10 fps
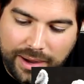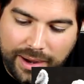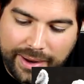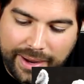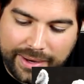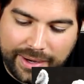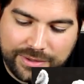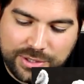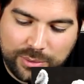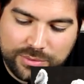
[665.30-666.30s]
i, I
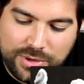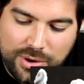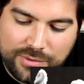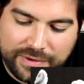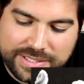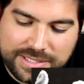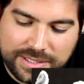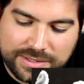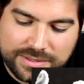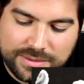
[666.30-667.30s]
don't know if i
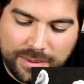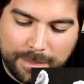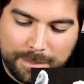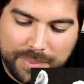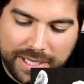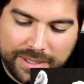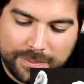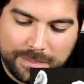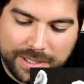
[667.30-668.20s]
see a, a big